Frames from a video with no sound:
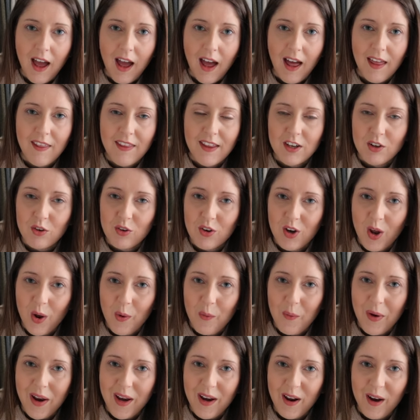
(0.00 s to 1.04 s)
and then you'll know
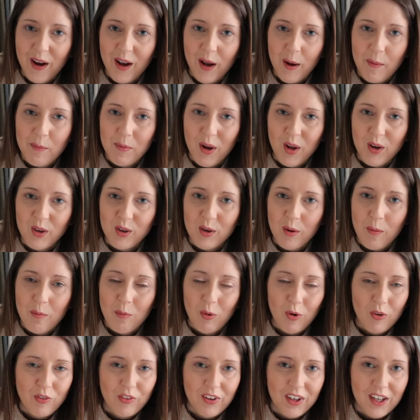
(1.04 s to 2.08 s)
when I upload
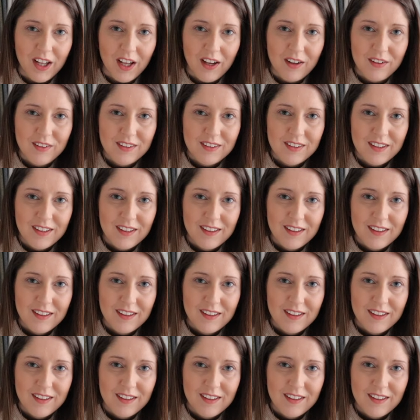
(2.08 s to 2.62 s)
more videos.